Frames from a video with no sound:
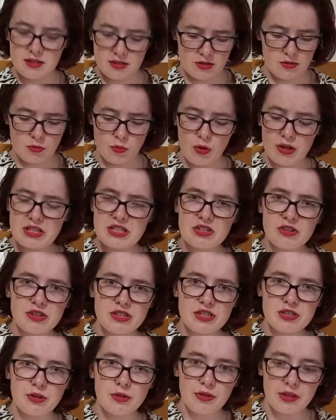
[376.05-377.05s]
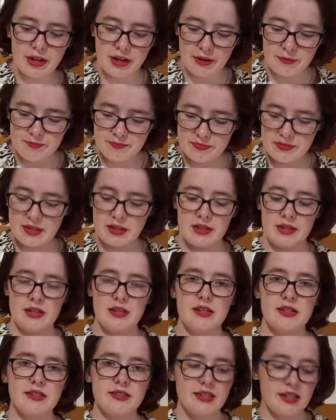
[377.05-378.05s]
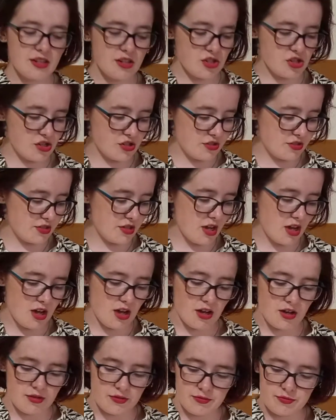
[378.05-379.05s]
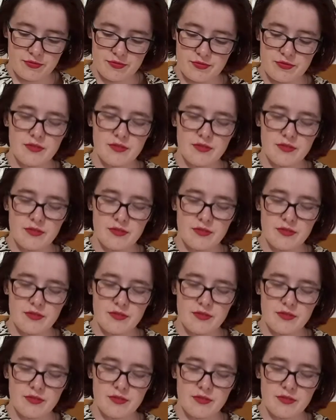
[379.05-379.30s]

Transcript: What's going to go there? Signatures of